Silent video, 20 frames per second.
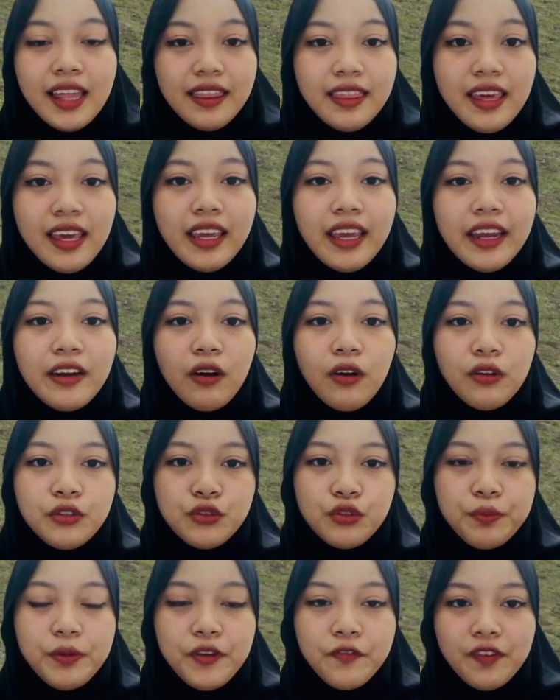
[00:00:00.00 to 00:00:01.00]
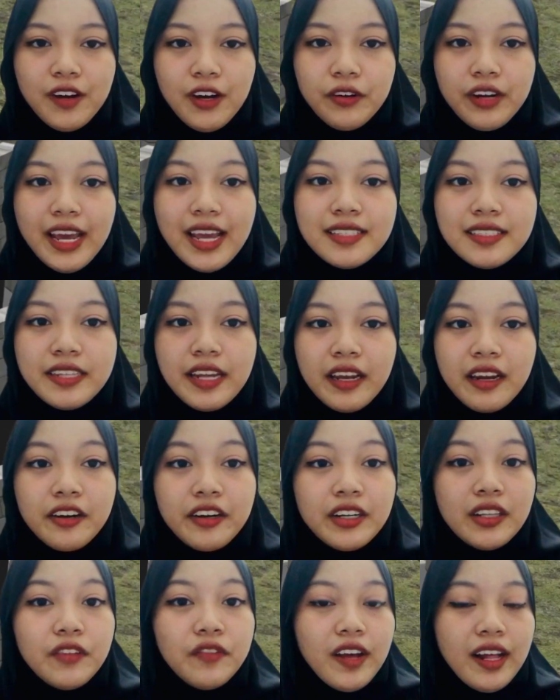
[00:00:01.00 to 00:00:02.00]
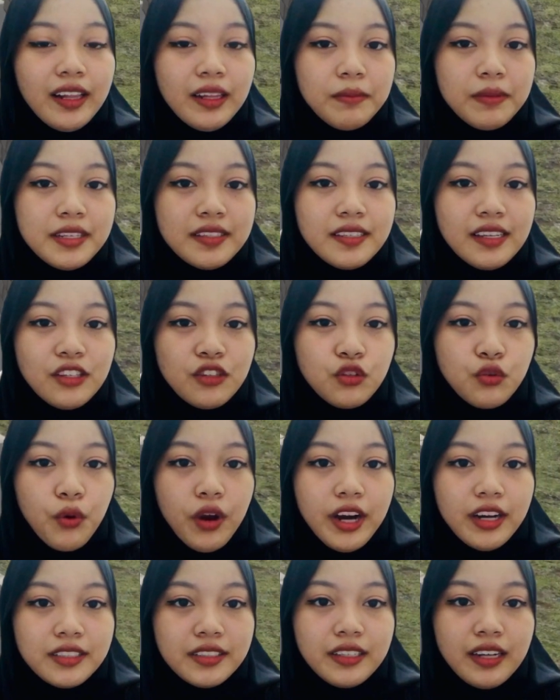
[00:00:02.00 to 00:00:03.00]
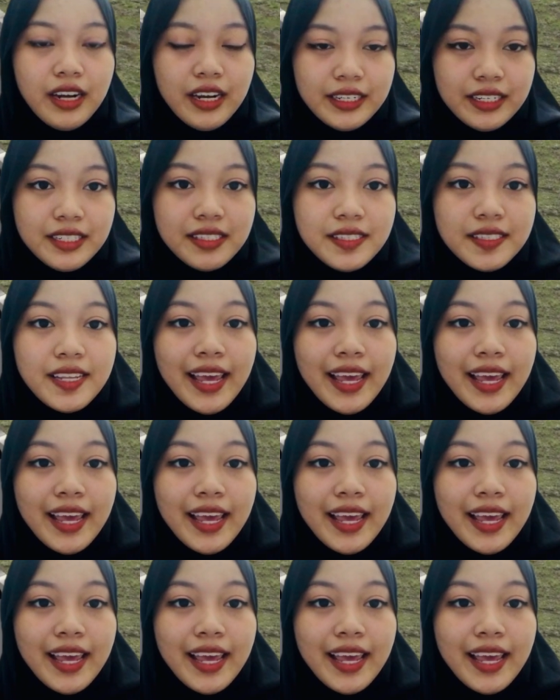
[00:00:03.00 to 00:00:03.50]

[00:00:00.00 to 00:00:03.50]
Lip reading: They can also be found as decorative elements in squares, gardens,